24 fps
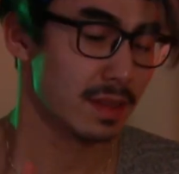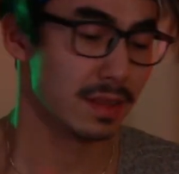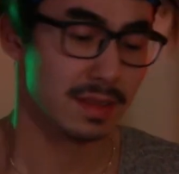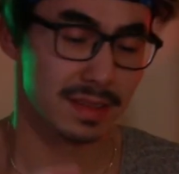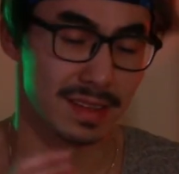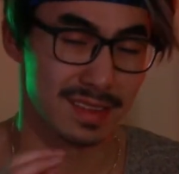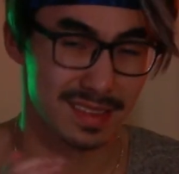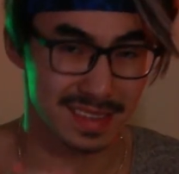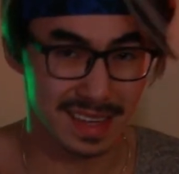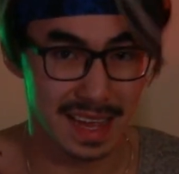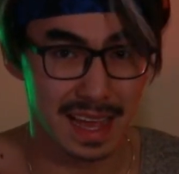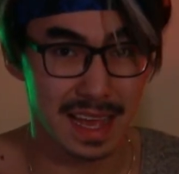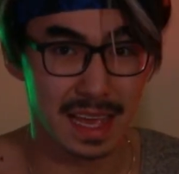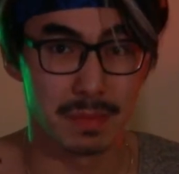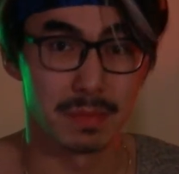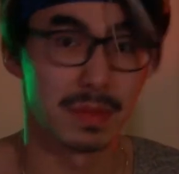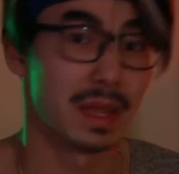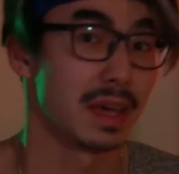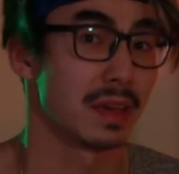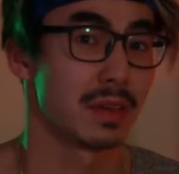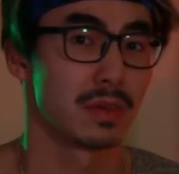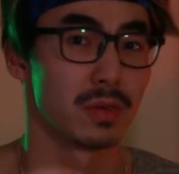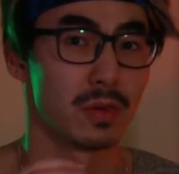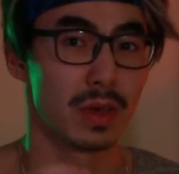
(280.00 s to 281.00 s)
the time.
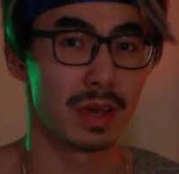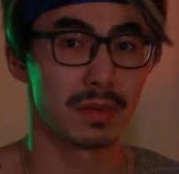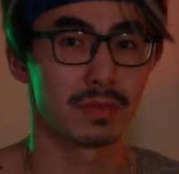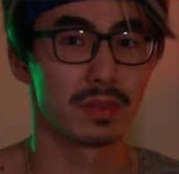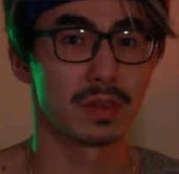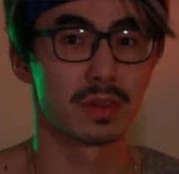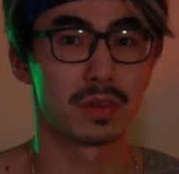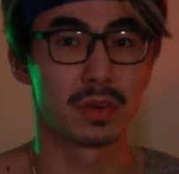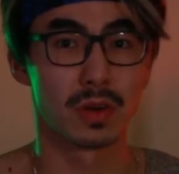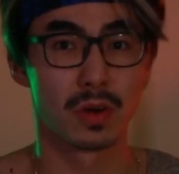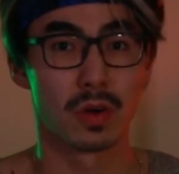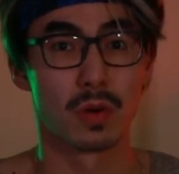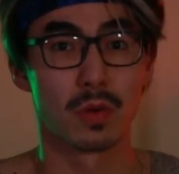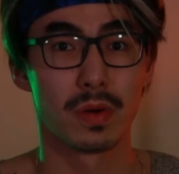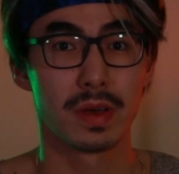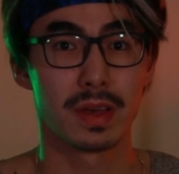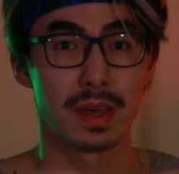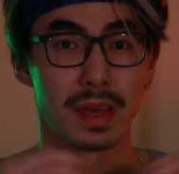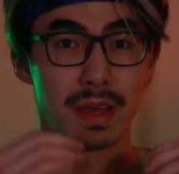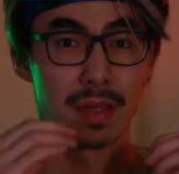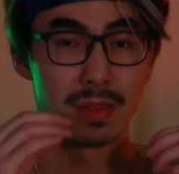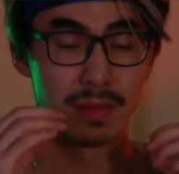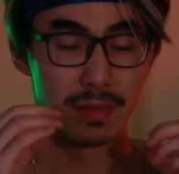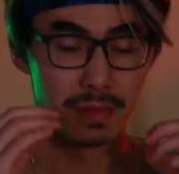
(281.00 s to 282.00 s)
Like you have to go
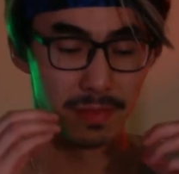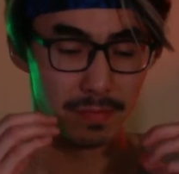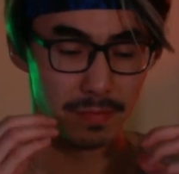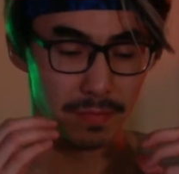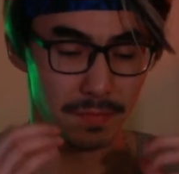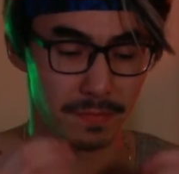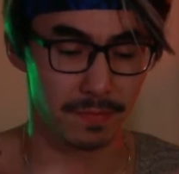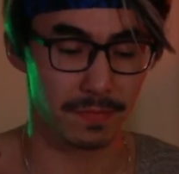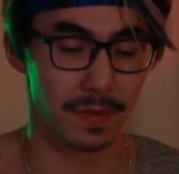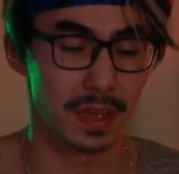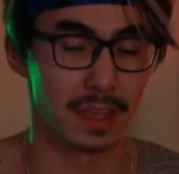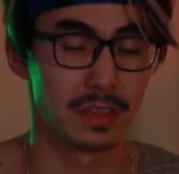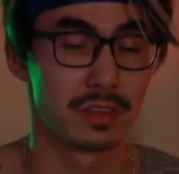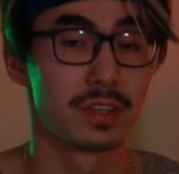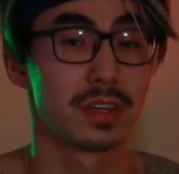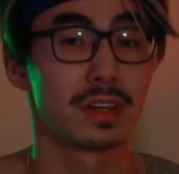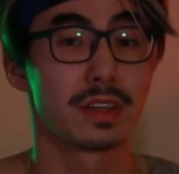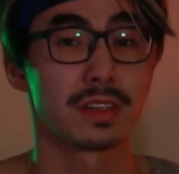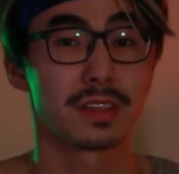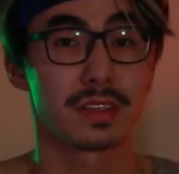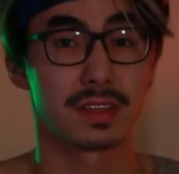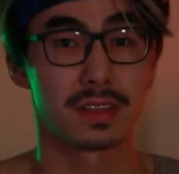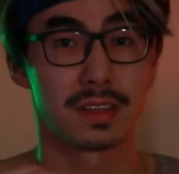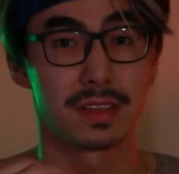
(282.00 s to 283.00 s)
and
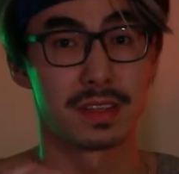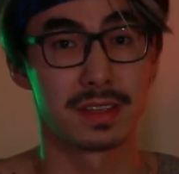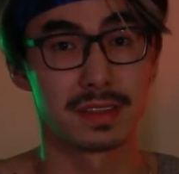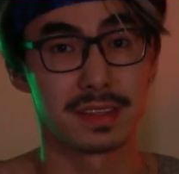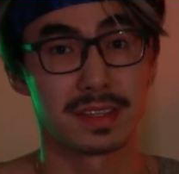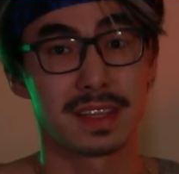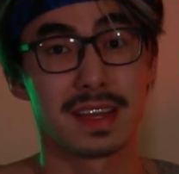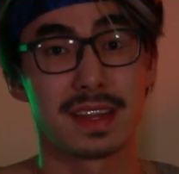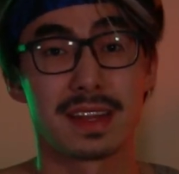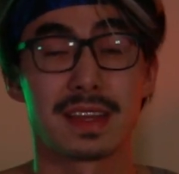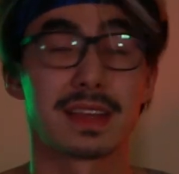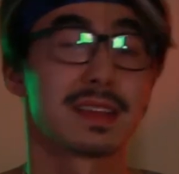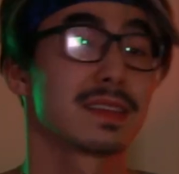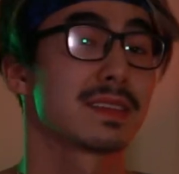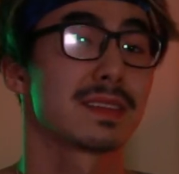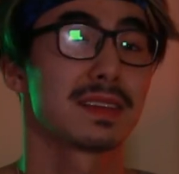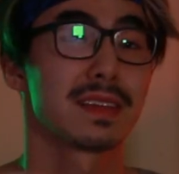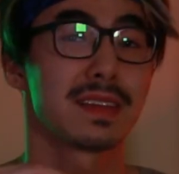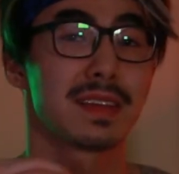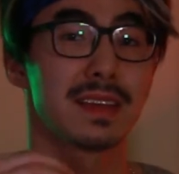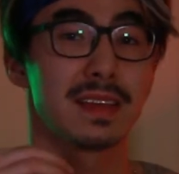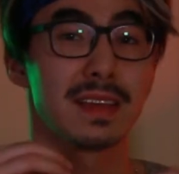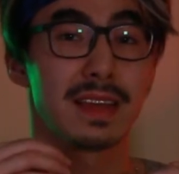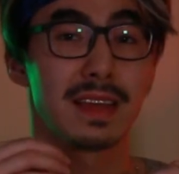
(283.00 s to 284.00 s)
adjust the settings
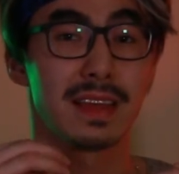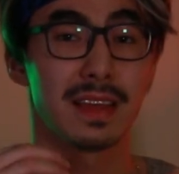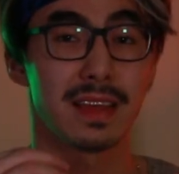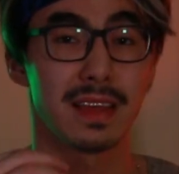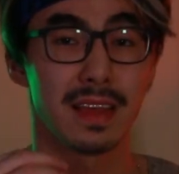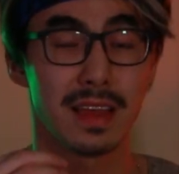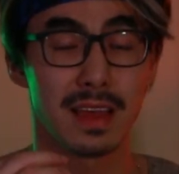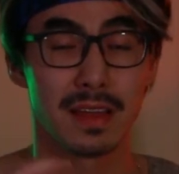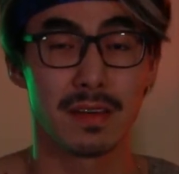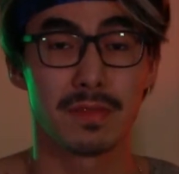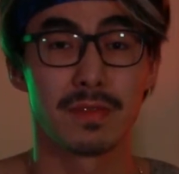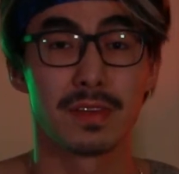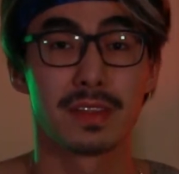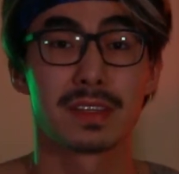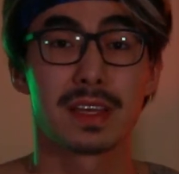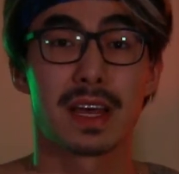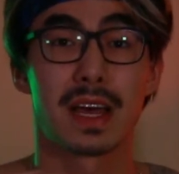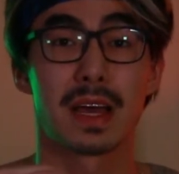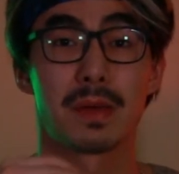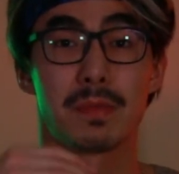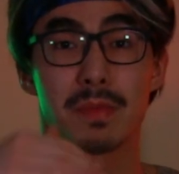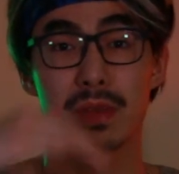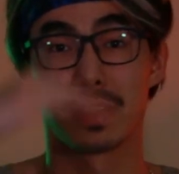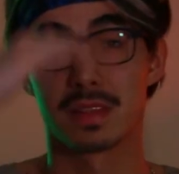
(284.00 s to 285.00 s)
every
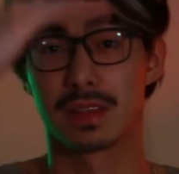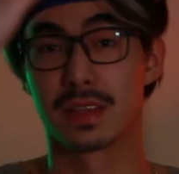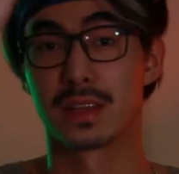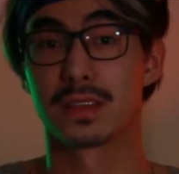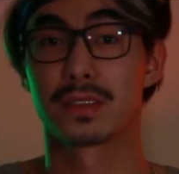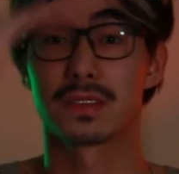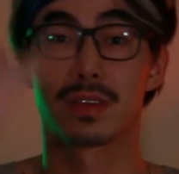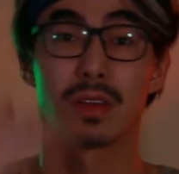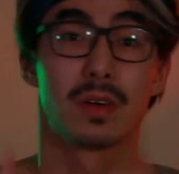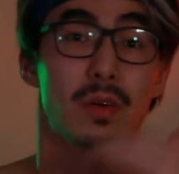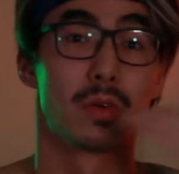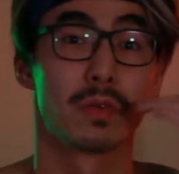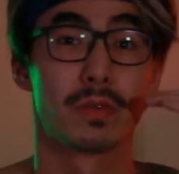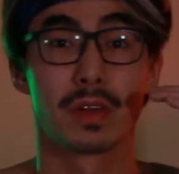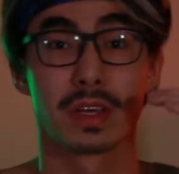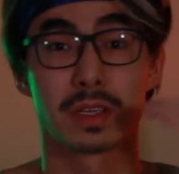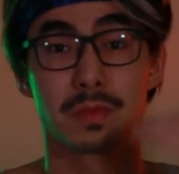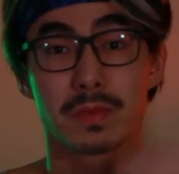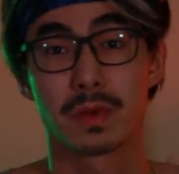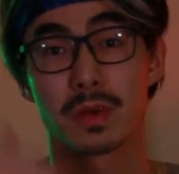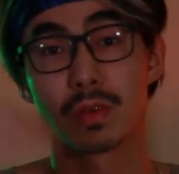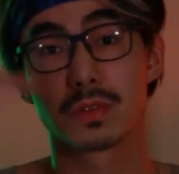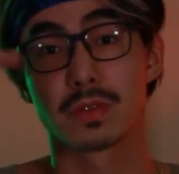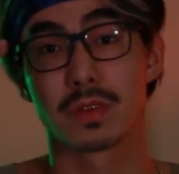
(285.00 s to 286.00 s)
time it gets
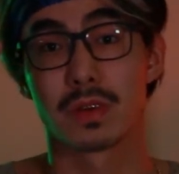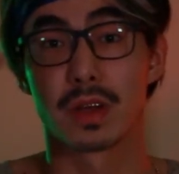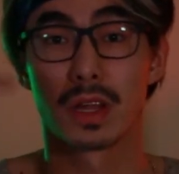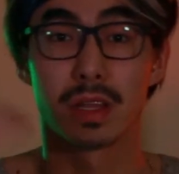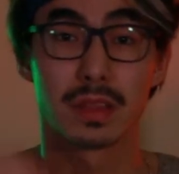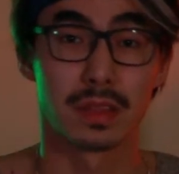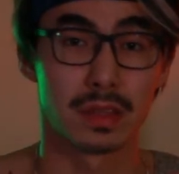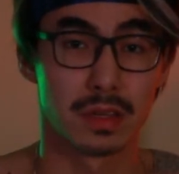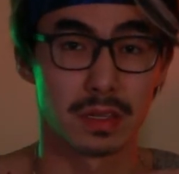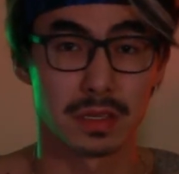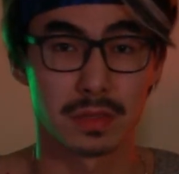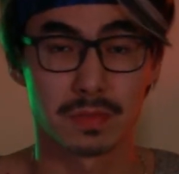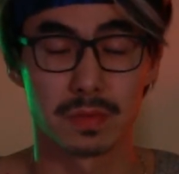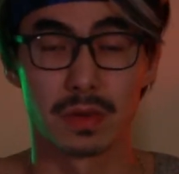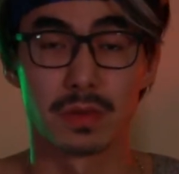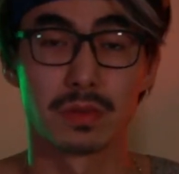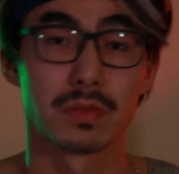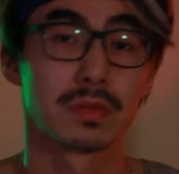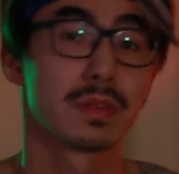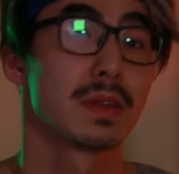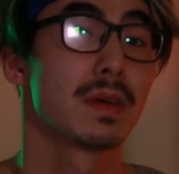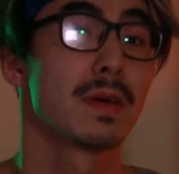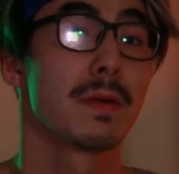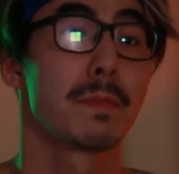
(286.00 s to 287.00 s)
overexposed or underexposed.
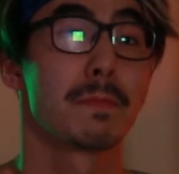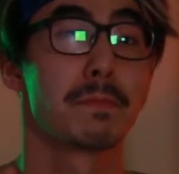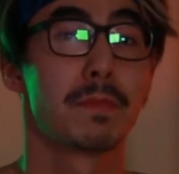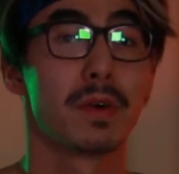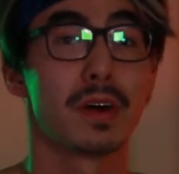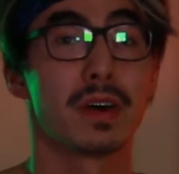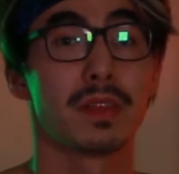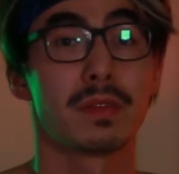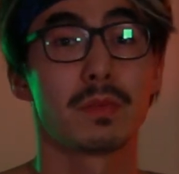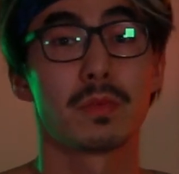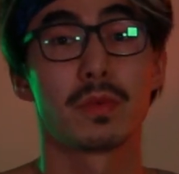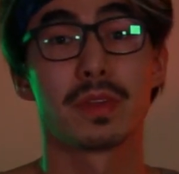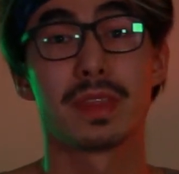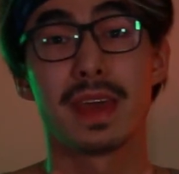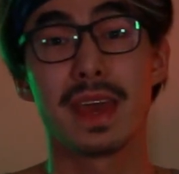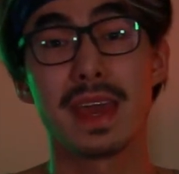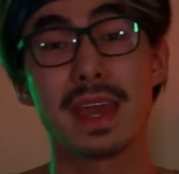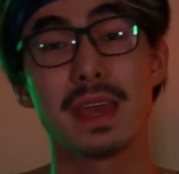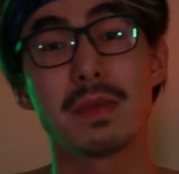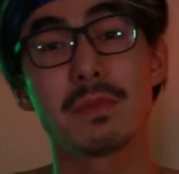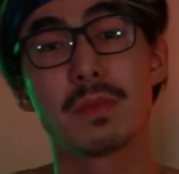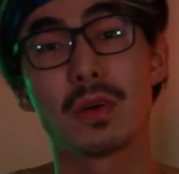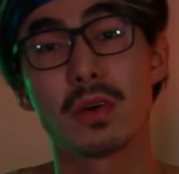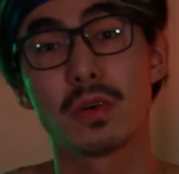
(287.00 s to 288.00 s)
But with the
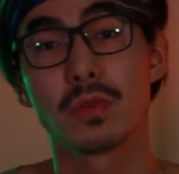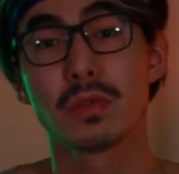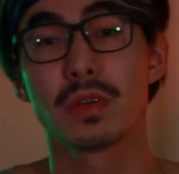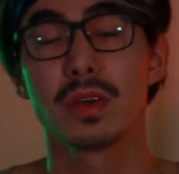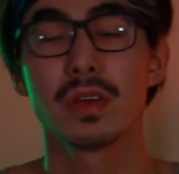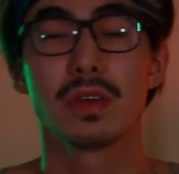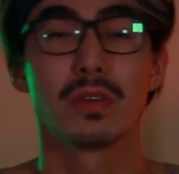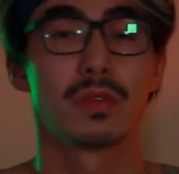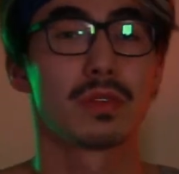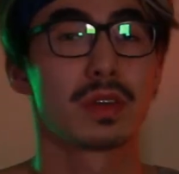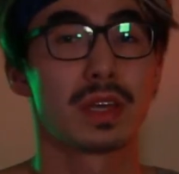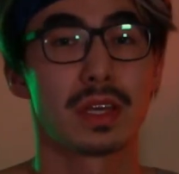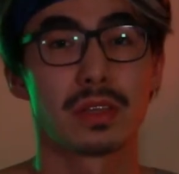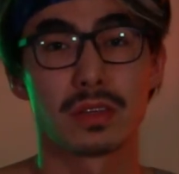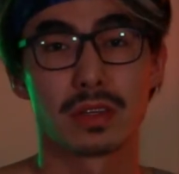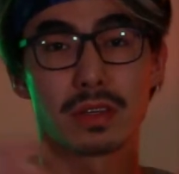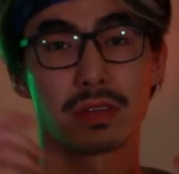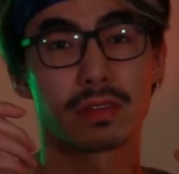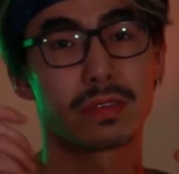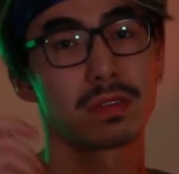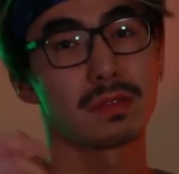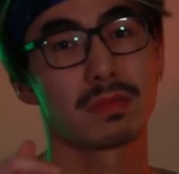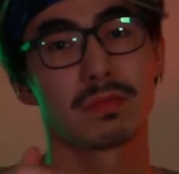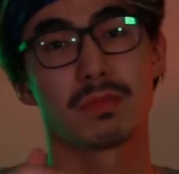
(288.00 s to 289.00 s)
A mode, you can
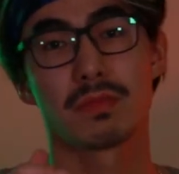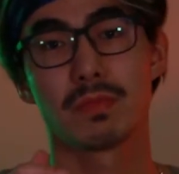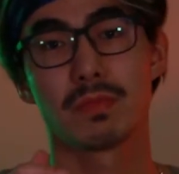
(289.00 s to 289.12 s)
just